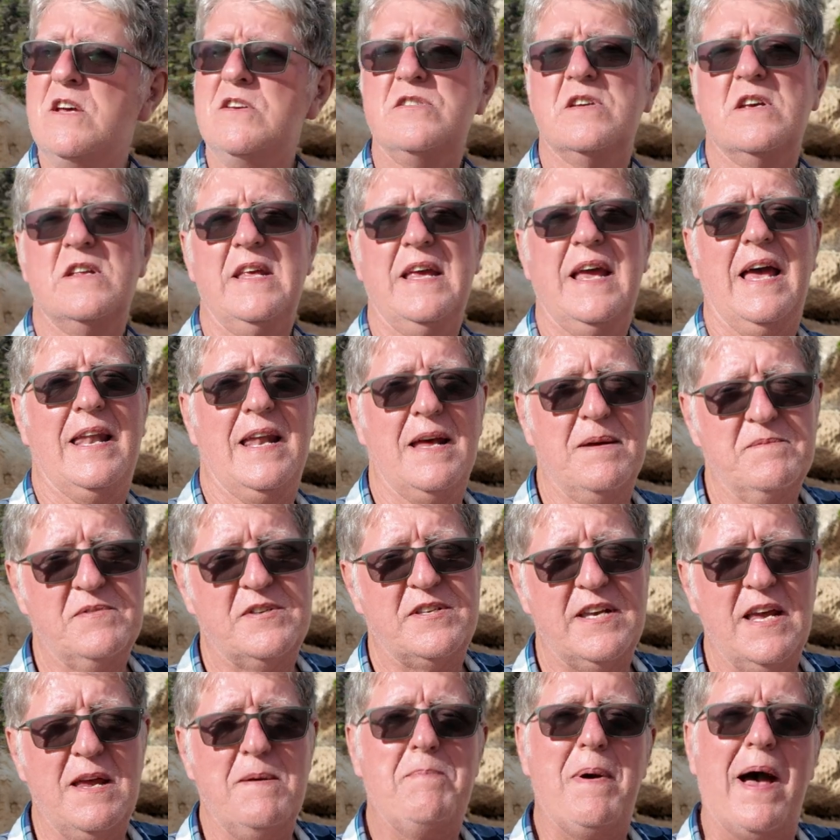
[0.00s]
So the
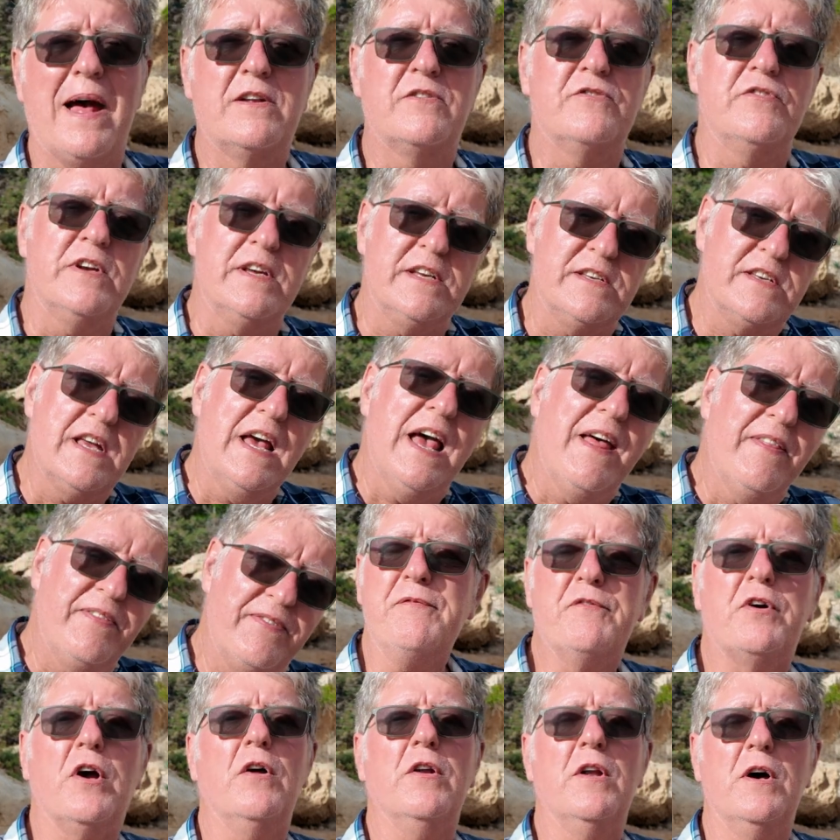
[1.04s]
NMC batteries,
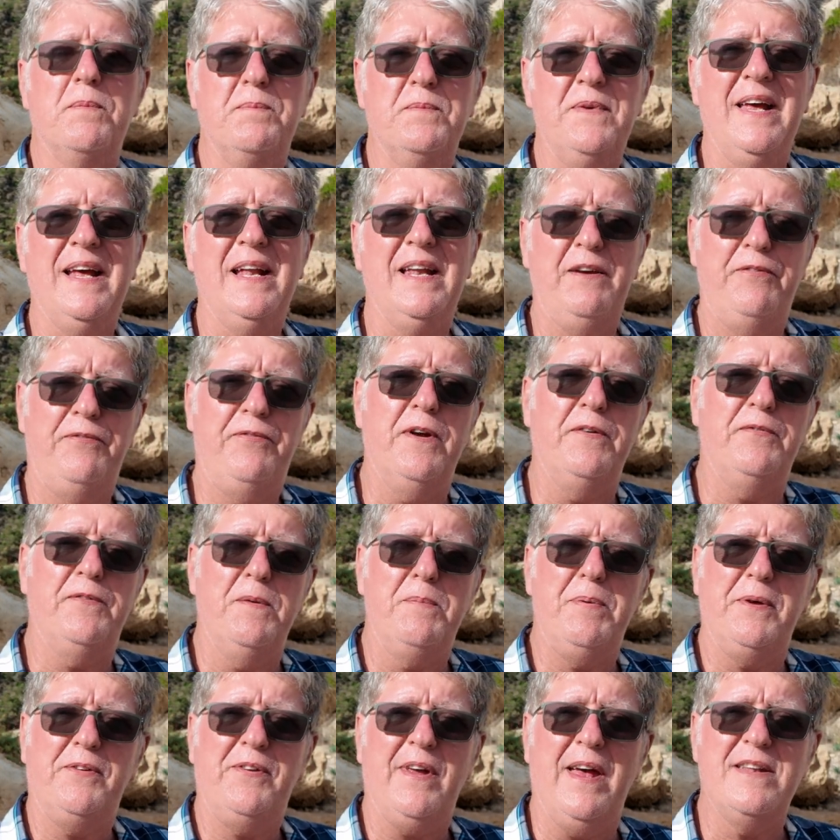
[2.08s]
they've gone up nearly
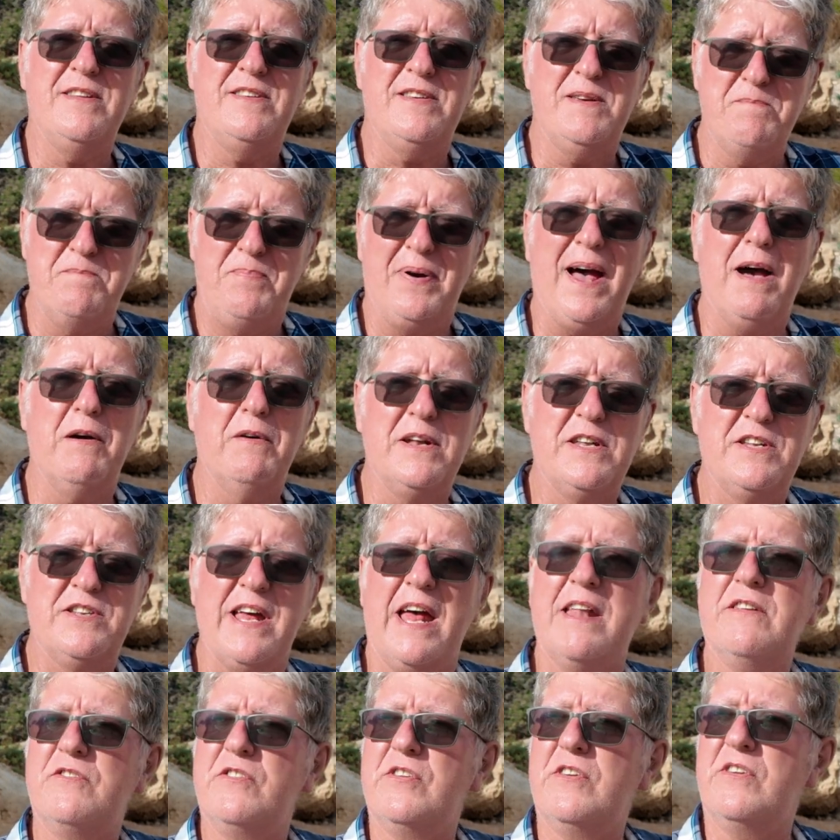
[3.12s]
50% in power
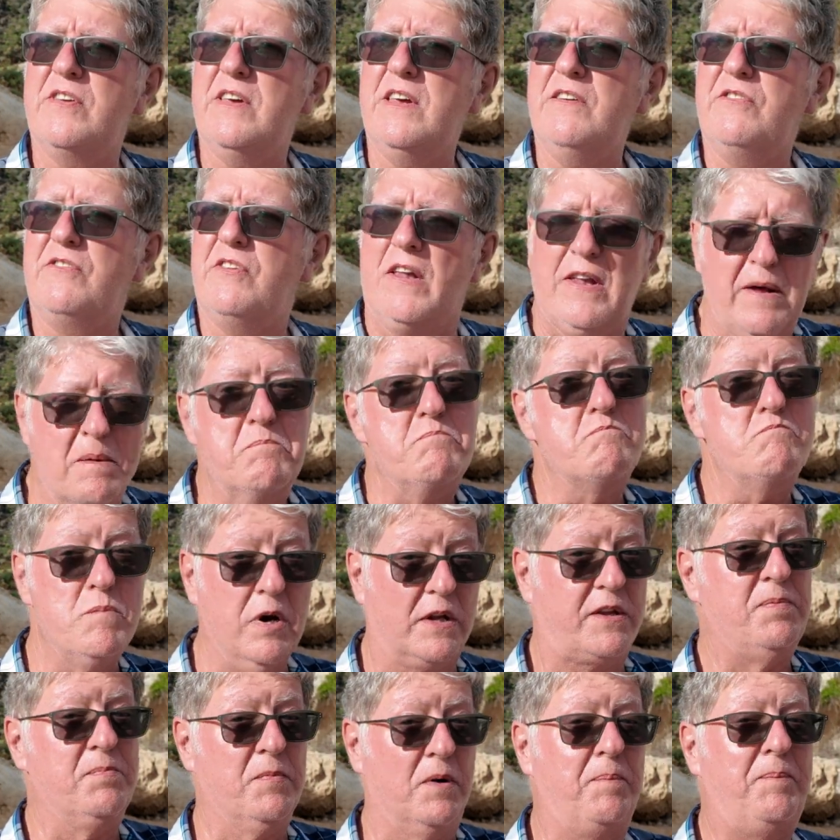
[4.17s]
density. So they're
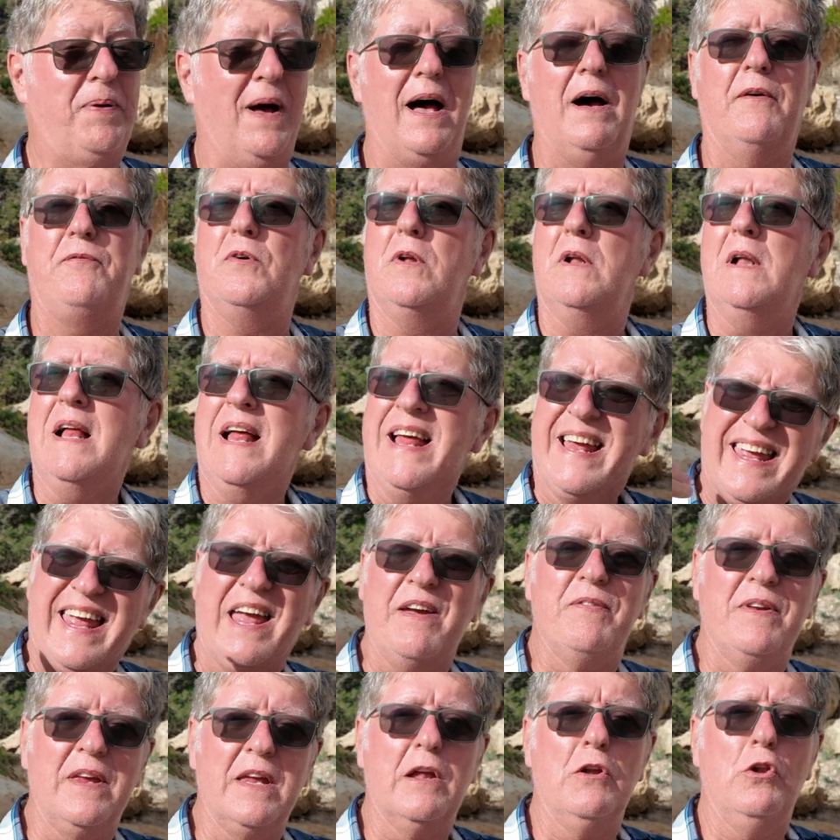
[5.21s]
much more powerful,
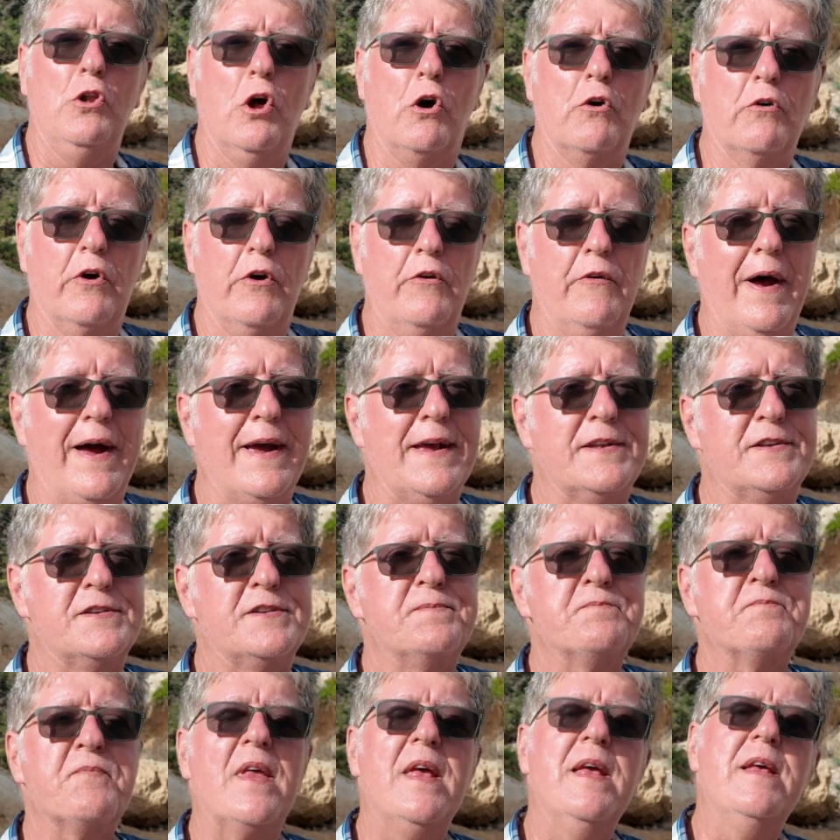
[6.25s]
giving you longer
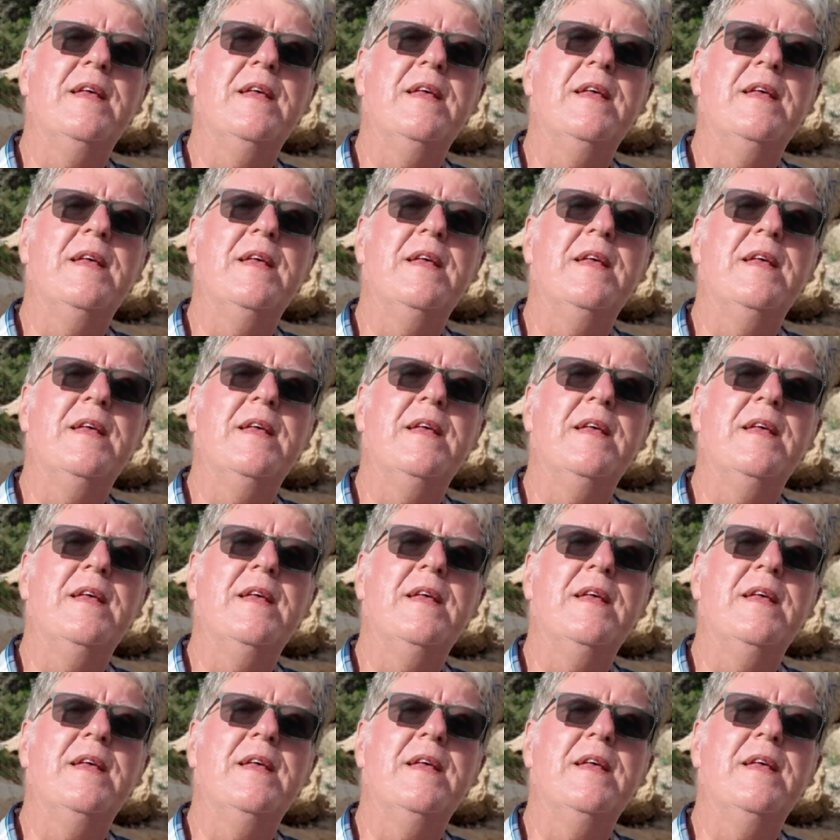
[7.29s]
range.